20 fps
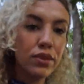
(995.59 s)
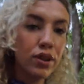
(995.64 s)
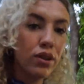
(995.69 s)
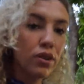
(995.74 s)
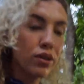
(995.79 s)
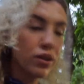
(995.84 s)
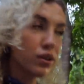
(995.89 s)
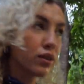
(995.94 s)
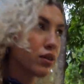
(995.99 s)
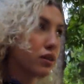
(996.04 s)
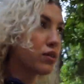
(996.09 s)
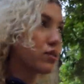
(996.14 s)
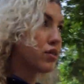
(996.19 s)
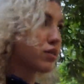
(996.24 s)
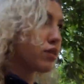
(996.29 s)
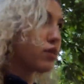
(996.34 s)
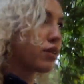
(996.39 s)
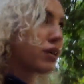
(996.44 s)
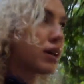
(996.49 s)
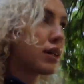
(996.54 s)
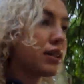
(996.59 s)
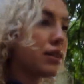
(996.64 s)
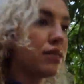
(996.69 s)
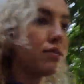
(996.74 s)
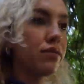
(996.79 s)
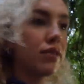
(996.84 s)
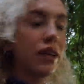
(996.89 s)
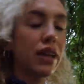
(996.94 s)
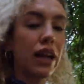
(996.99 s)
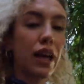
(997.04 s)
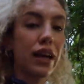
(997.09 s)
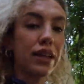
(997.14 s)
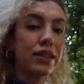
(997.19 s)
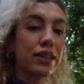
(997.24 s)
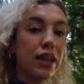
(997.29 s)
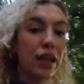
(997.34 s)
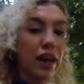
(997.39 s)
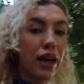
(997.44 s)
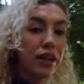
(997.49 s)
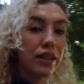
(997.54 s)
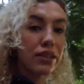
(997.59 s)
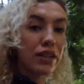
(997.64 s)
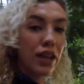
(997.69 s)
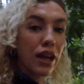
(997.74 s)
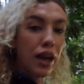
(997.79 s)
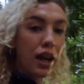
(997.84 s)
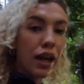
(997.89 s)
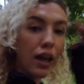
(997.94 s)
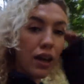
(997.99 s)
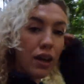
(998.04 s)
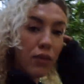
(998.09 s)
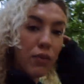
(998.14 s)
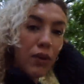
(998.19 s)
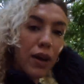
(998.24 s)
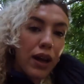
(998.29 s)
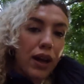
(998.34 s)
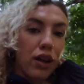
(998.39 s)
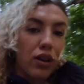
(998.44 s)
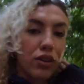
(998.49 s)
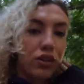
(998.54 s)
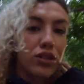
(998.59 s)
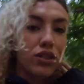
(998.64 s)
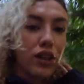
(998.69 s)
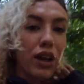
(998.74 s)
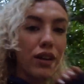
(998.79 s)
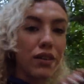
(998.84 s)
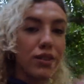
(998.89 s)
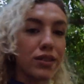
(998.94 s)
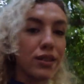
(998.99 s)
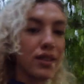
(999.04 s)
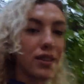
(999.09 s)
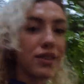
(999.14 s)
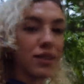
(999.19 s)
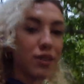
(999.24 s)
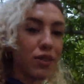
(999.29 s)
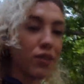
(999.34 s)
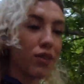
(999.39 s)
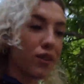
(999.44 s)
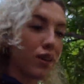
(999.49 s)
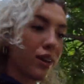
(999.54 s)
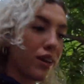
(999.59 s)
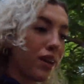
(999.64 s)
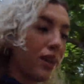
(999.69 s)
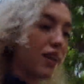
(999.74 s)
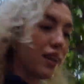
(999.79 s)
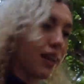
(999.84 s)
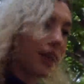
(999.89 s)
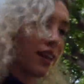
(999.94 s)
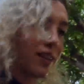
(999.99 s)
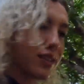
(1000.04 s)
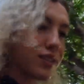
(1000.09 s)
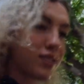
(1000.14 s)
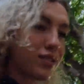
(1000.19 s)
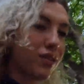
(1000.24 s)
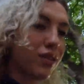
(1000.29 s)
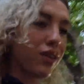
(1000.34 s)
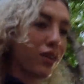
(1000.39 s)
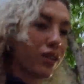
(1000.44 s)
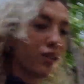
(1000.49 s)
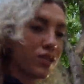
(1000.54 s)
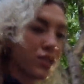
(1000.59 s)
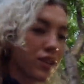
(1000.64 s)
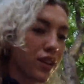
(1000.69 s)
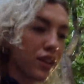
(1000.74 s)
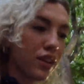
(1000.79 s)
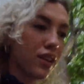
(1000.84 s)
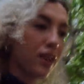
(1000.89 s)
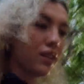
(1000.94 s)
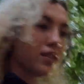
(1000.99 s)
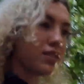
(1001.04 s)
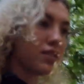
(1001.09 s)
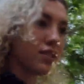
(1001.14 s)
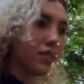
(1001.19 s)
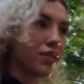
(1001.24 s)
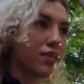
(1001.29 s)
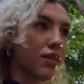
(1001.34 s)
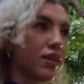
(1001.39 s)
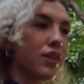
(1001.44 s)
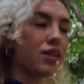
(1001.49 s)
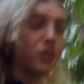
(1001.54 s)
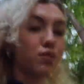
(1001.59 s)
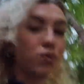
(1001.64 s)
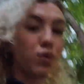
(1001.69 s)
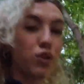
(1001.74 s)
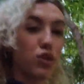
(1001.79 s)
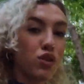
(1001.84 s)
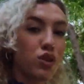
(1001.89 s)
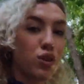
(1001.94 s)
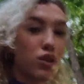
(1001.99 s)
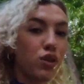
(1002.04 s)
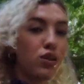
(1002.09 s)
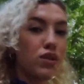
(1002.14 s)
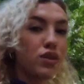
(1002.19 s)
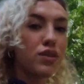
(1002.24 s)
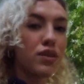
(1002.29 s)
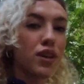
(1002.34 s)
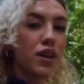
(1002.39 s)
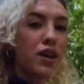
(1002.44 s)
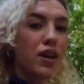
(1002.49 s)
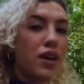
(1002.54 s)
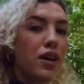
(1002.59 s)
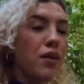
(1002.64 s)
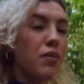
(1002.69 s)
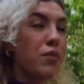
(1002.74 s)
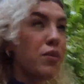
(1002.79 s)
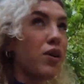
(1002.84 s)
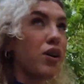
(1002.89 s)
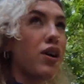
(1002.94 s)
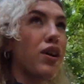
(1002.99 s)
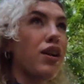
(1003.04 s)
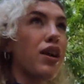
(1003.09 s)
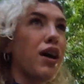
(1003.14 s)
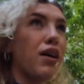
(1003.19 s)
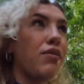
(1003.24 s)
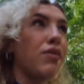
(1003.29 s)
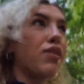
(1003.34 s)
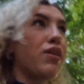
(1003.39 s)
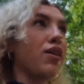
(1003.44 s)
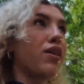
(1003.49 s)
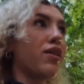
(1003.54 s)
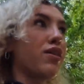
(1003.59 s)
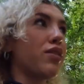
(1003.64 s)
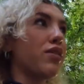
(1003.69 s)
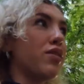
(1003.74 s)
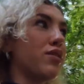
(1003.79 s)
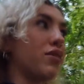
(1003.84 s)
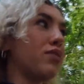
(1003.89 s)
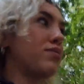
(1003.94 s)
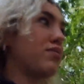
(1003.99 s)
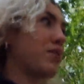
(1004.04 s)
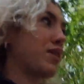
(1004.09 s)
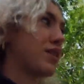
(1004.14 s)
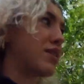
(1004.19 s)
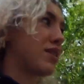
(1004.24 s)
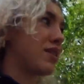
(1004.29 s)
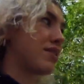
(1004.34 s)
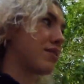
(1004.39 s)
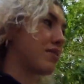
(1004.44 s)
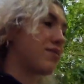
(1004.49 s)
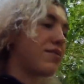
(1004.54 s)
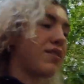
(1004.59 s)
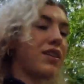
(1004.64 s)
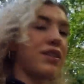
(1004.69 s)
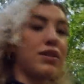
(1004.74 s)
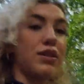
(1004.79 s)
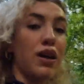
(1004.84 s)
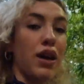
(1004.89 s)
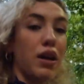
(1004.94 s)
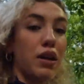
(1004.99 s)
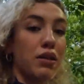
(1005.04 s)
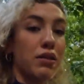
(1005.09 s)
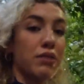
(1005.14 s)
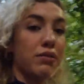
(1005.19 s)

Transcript: Oh no, so I didn't realise that you had to uh, wear long trousers or like a sarong or something so I just wore shorts but now I can't go which is very sad.